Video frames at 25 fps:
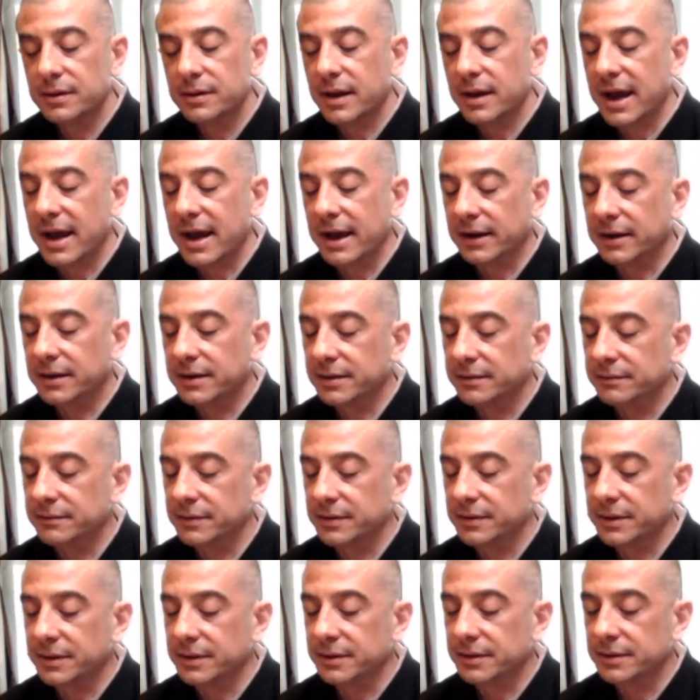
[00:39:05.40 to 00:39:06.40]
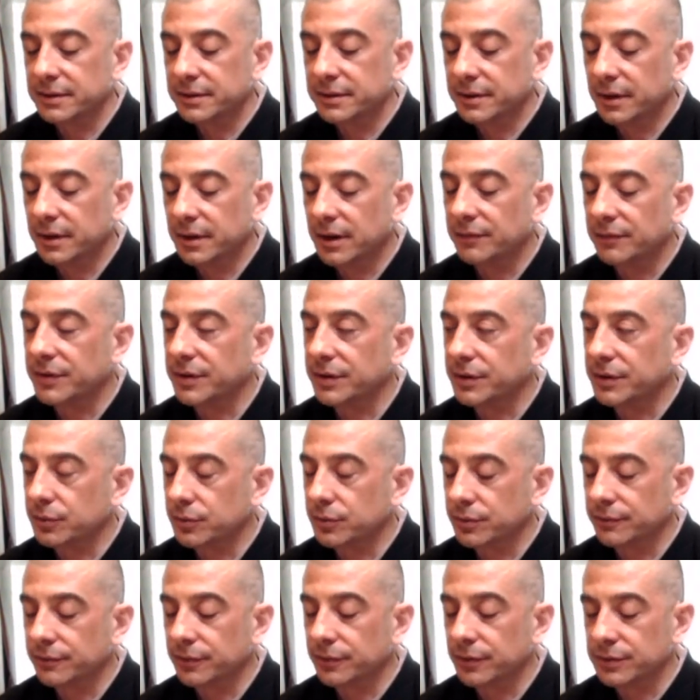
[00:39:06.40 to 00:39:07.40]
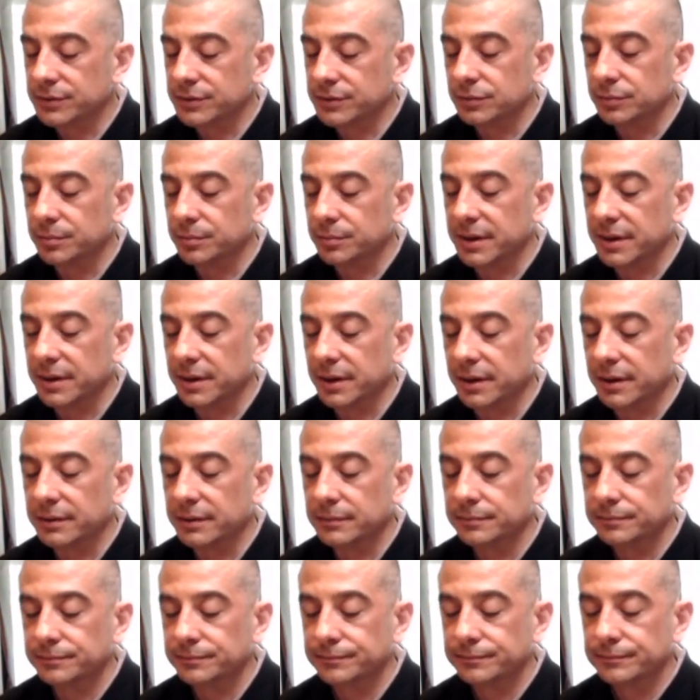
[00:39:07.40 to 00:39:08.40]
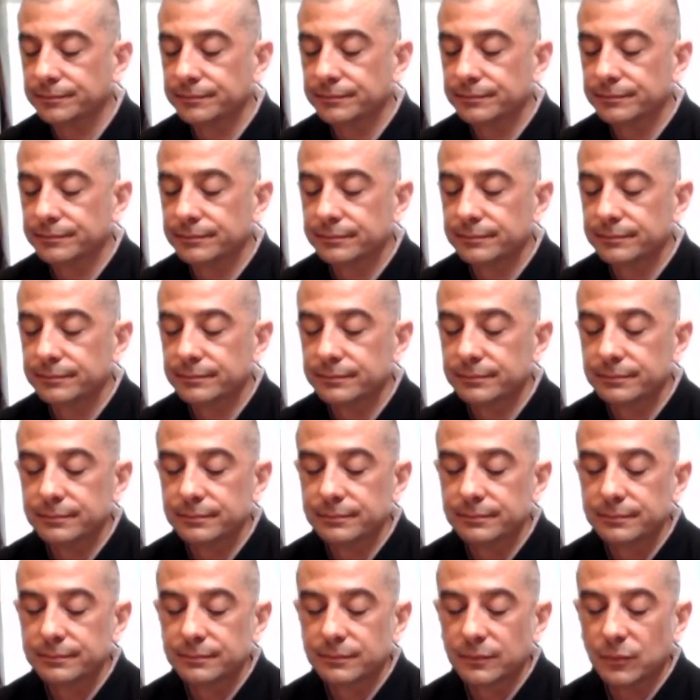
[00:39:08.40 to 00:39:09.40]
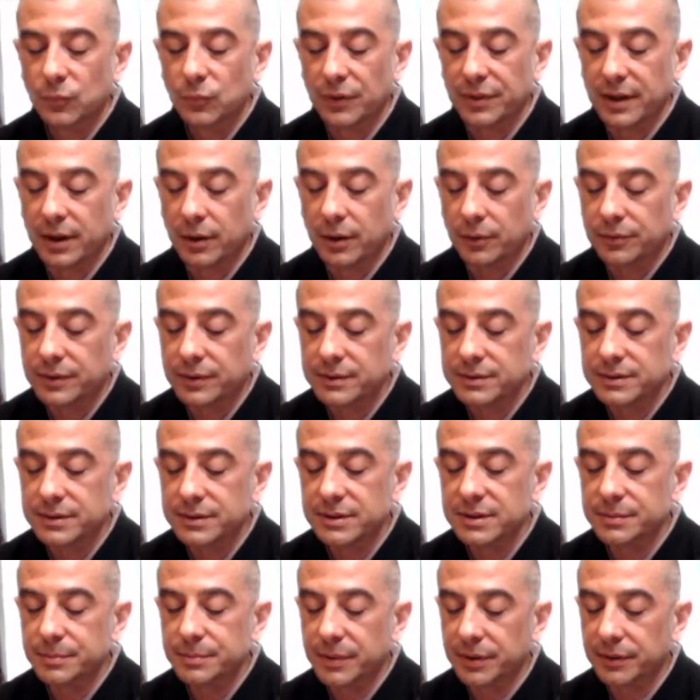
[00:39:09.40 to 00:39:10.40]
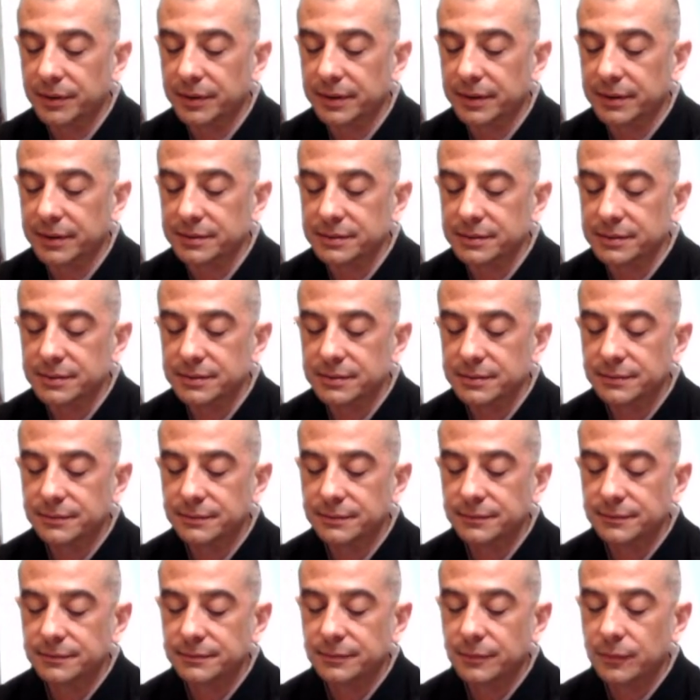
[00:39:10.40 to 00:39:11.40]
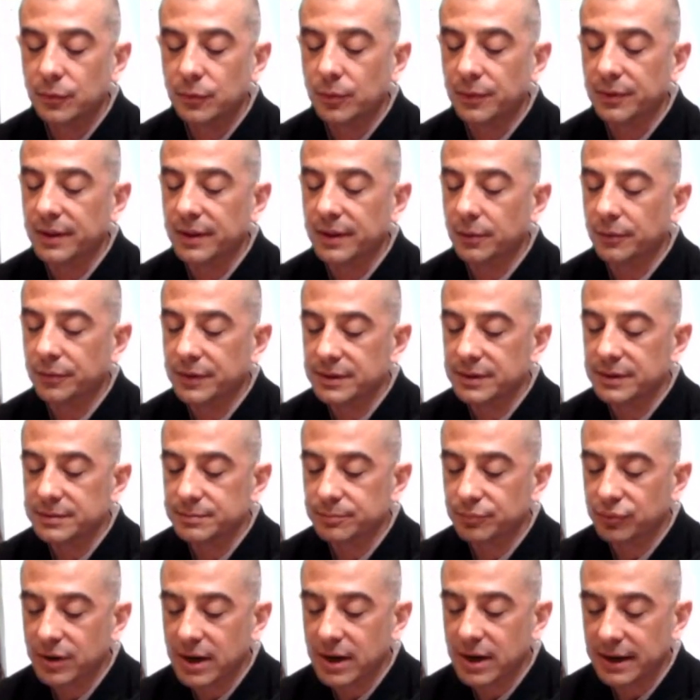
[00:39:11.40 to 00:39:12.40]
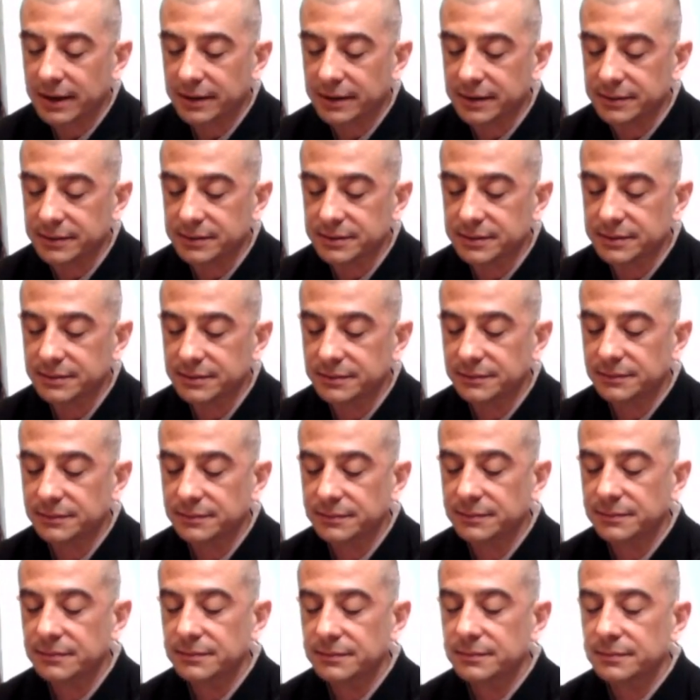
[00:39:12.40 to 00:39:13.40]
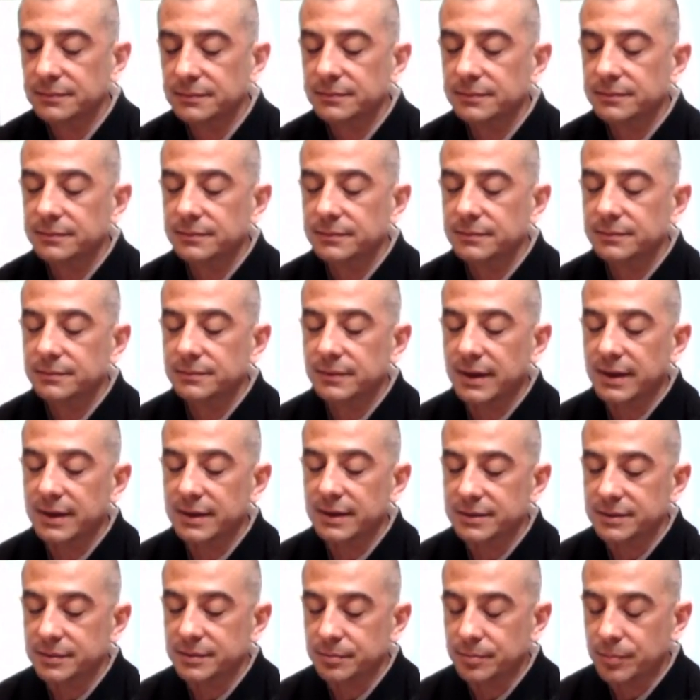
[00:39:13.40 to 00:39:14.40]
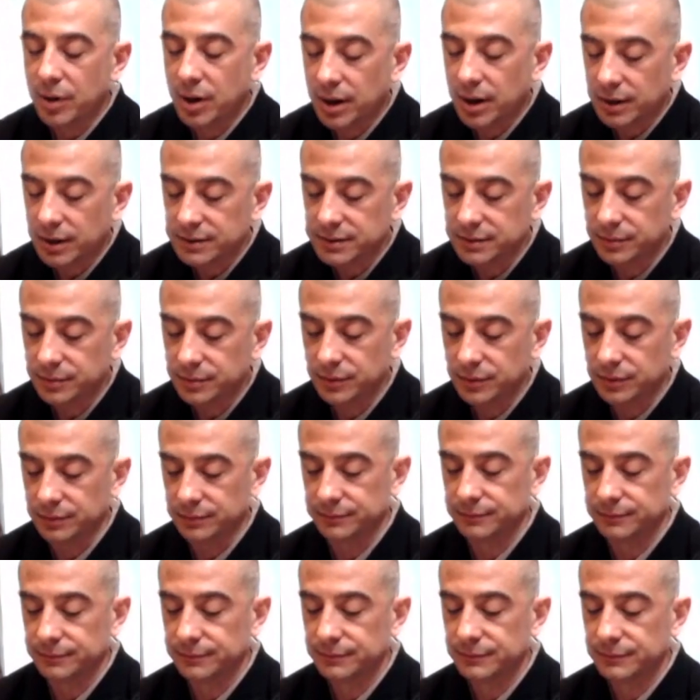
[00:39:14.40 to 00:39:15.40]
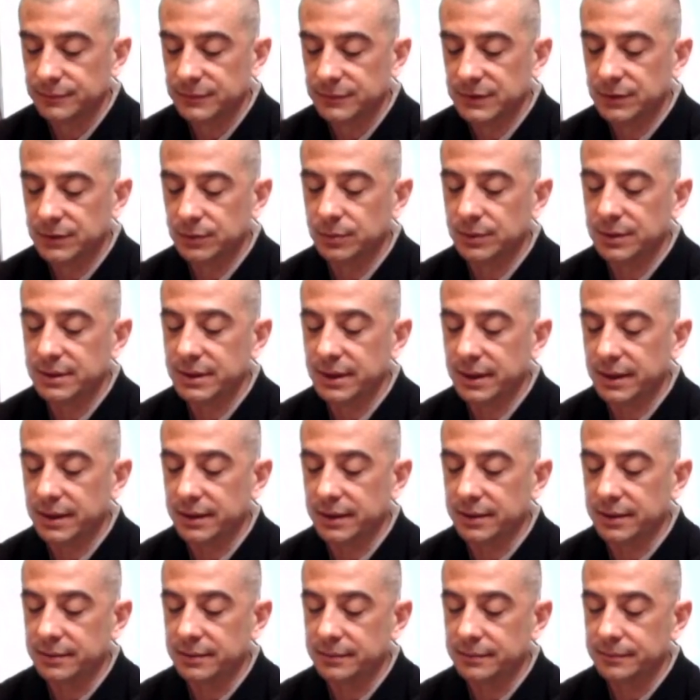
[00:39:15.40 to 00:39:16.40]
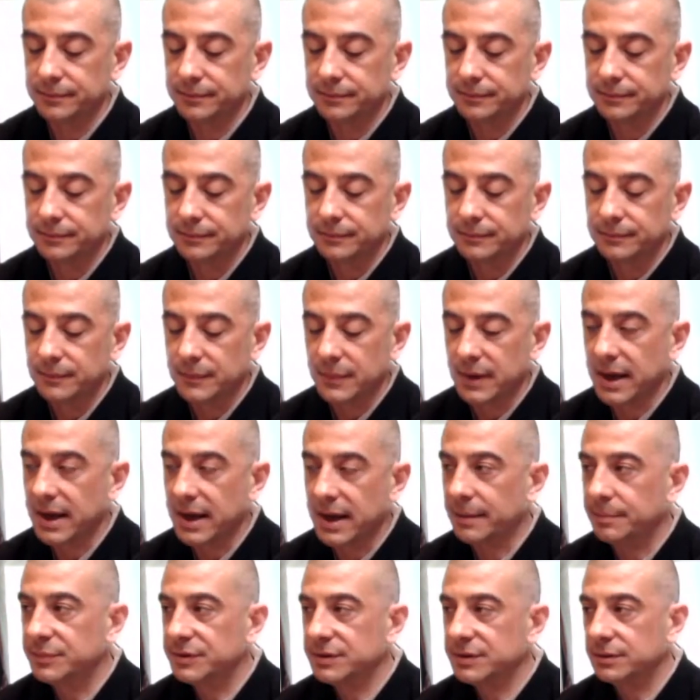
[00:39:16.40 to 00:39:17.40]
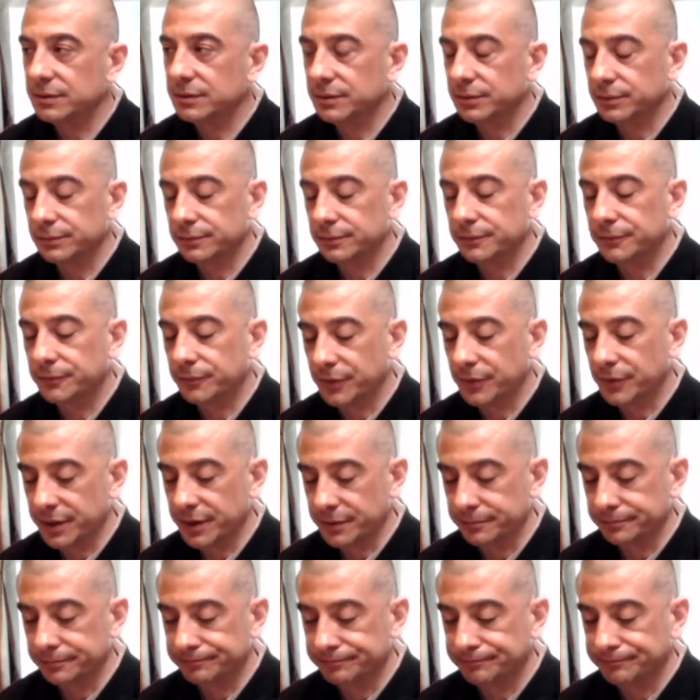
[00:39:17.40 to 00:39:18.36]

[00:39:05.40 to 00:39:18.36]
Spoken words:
activity of the universal being. Without this experience, without this practice, it is impossible to attain absolute freedom.